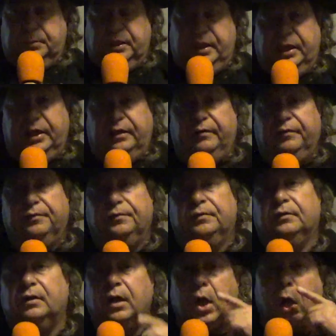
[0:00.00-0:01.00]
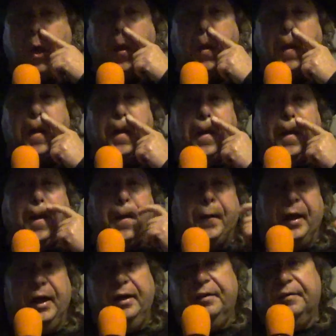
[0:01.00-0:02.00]
and hate.
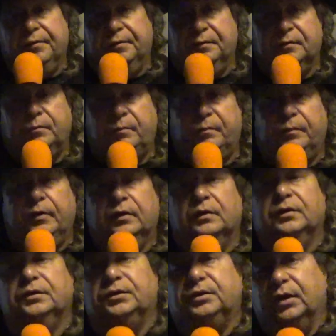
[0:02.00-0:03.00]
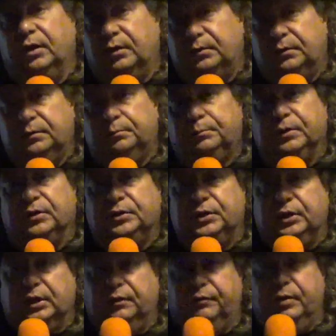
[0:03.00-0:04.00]
Okay? So, because
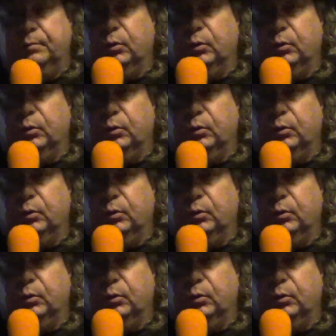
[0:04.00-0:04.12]
you're going to